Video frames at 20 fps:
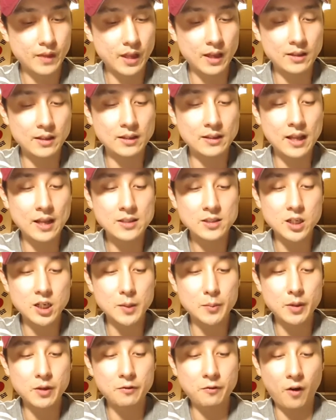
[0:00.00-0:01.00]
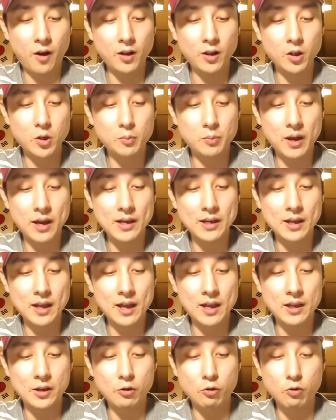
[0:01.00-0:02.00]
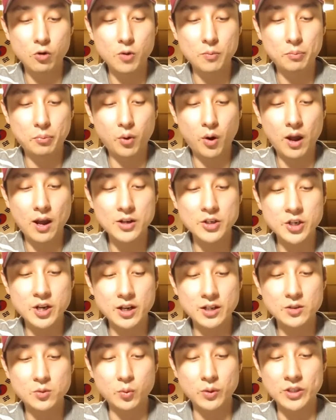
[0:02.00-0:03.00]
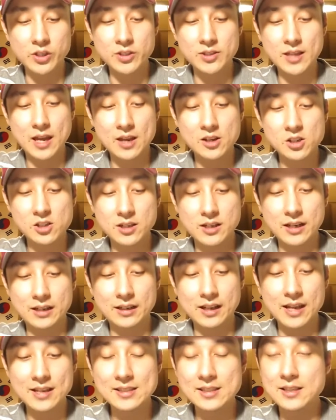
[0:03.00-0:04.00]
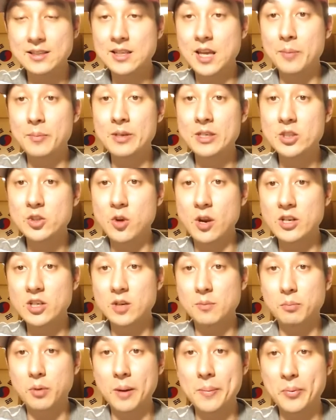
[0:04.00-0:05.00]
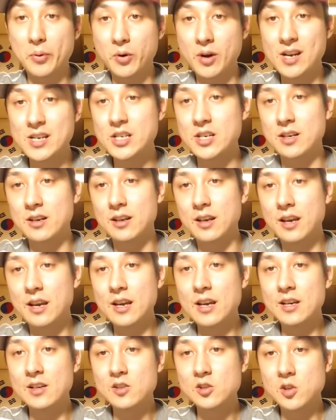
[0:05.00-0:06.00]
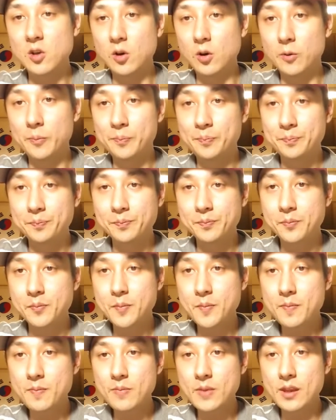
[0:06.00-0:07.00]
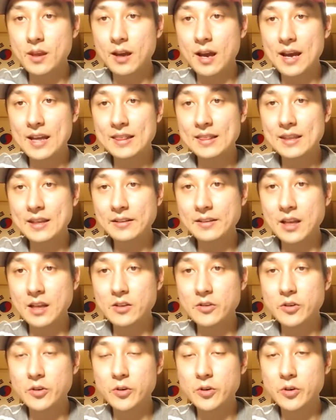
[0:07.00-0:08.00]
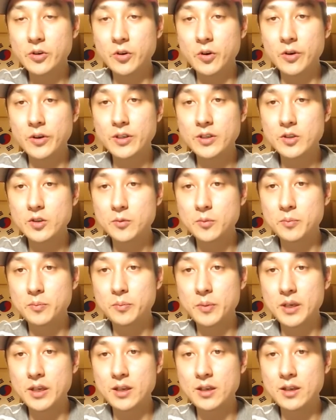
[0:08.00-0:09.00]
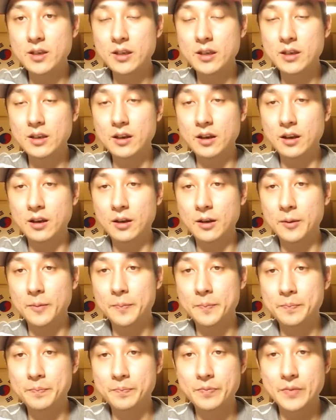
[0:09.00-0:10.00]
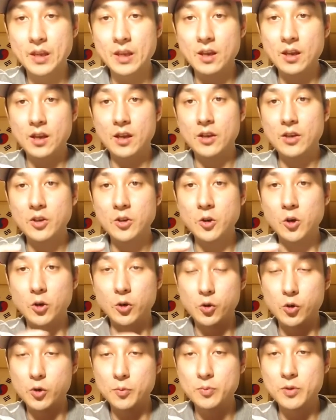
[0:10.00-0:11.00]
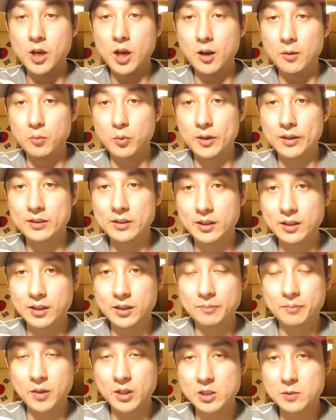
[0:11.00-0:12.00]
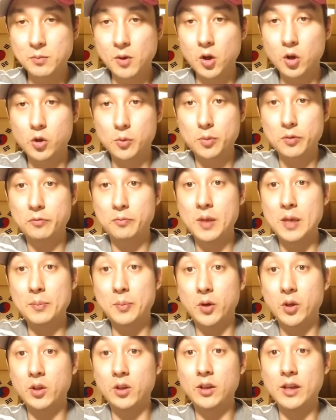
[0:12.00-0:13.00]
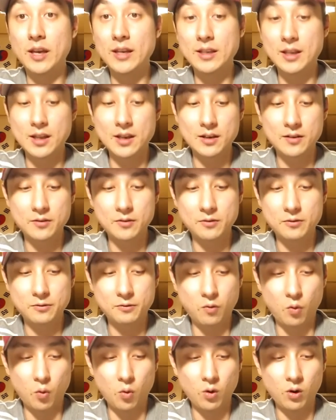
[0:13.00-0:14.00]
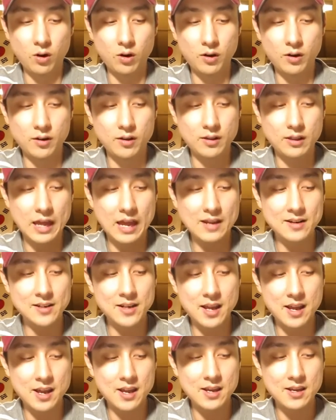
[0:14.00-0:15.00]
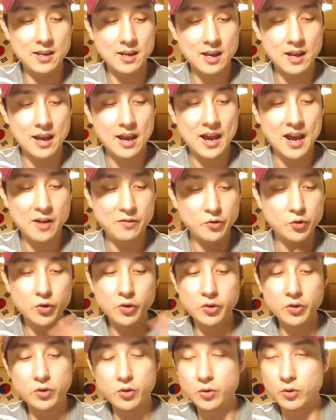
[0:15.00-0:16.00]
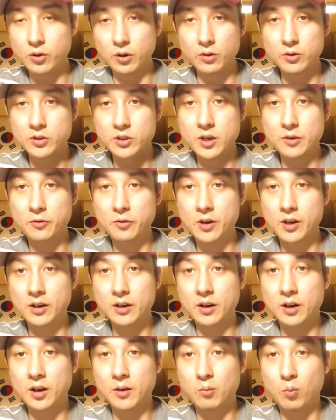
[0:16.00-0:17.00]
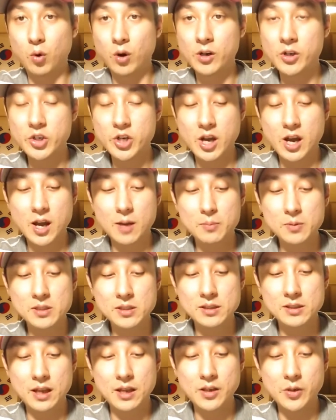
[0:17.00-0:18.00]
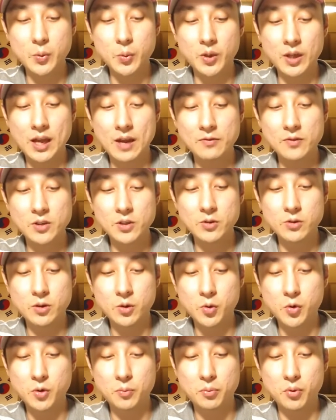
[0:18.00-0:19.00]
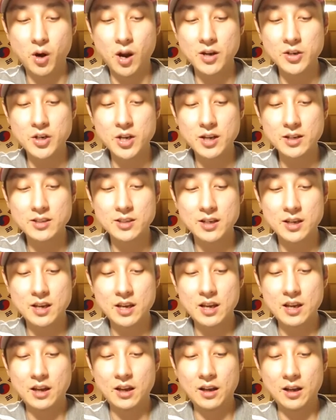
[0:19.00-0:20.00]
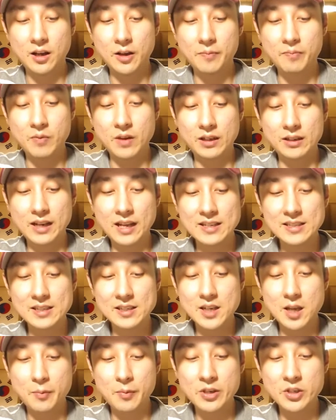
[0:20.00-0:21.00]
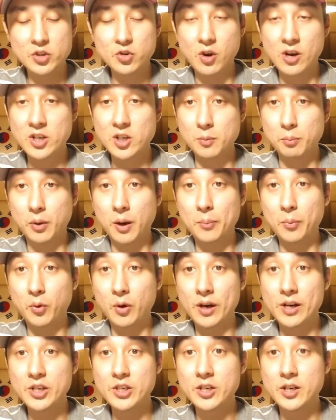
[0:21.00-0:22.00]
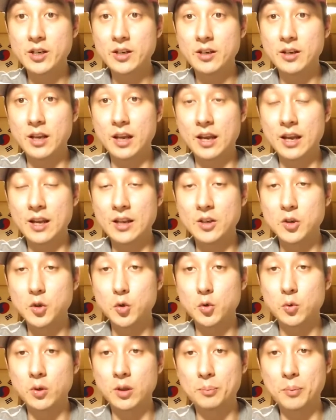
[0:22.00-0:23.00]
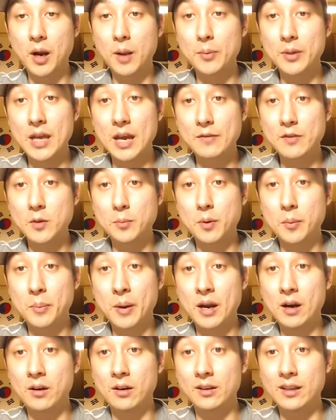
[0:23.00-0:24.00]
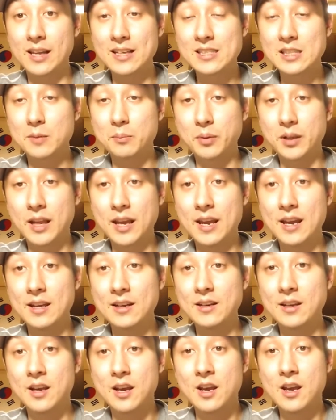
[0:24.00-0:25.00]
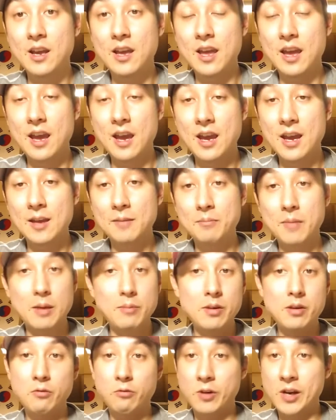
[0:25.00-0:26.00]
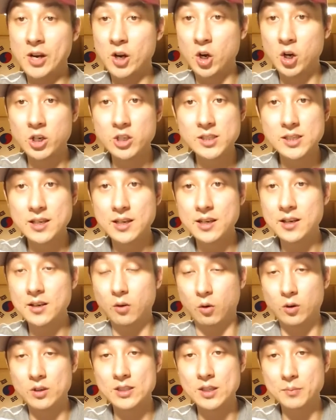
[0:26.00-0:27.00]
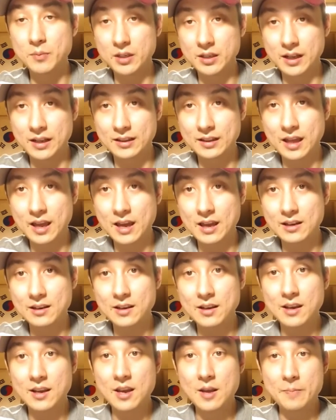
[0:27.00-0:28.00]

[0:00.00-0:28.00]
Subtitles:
And then that's going to be followed by a group project, which is actually a lesson demonstration preparation. So I think that you're going to be, you know, grouped up with a small group of people, and then for that day, after you do those different workshops, then you will have to do the group project, lesson demonstration preparation, and you will probably have to prepare a lesson plan and maybe rehearse it or something like that.